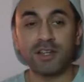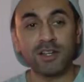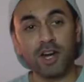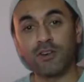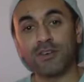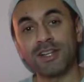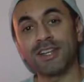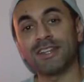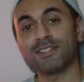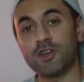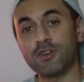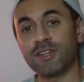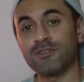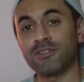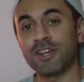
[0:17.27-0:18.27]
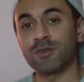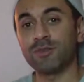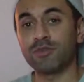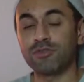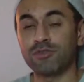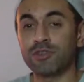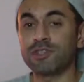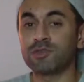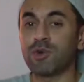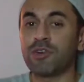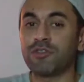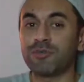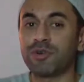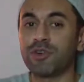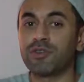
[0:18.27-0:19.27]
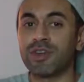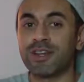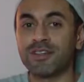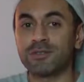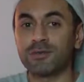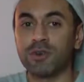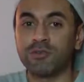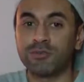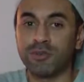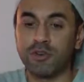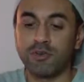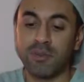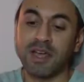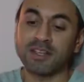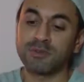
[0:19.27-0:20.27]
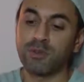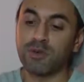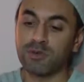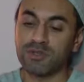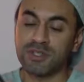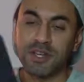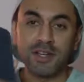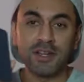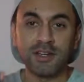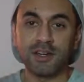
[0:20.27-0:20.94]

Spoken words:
Currently it's only available for the 12 Pro and the 12 Pro Max models.